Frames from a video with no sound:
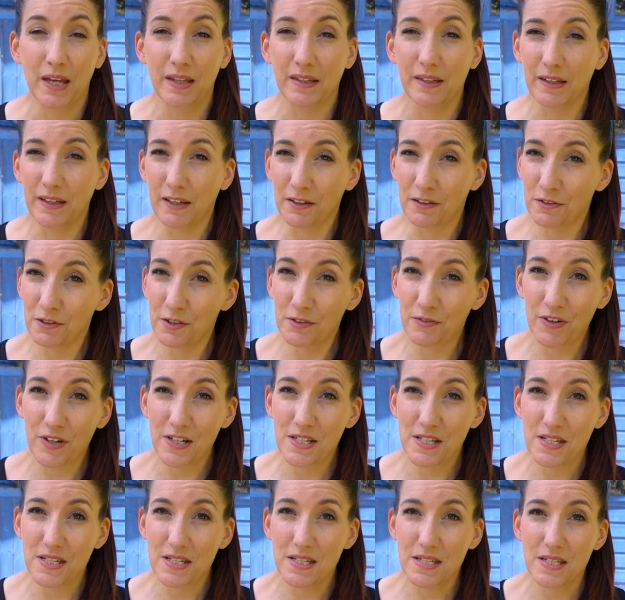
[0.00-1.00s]
The other
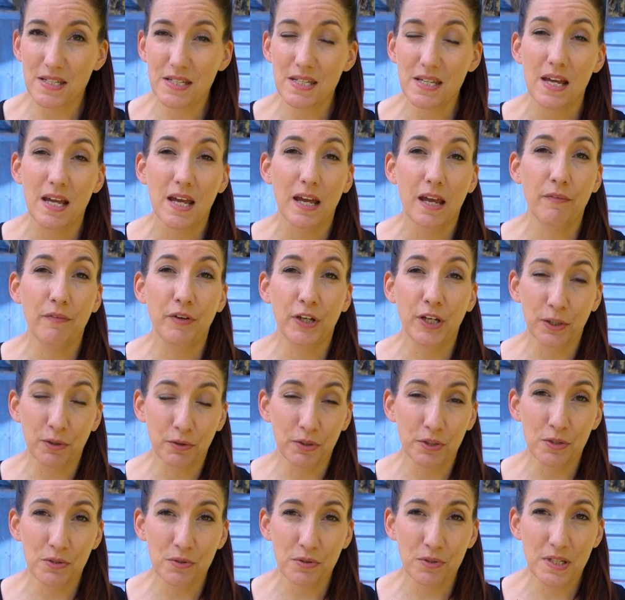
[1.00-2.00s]
advice is if you
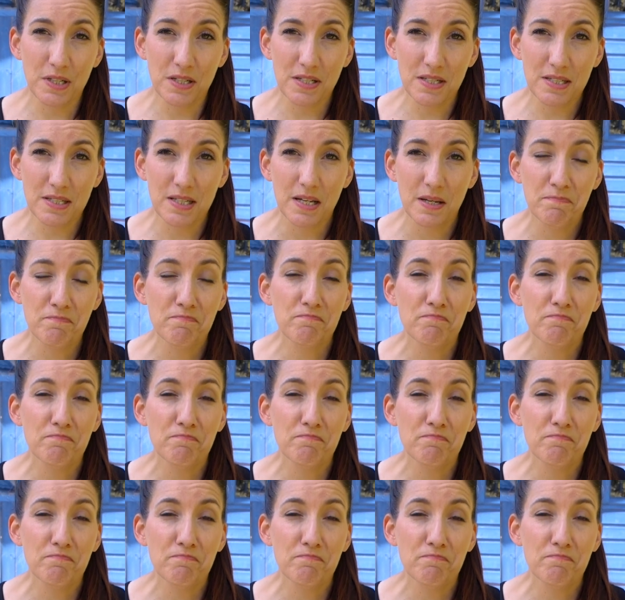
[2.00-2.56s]
hear a noise,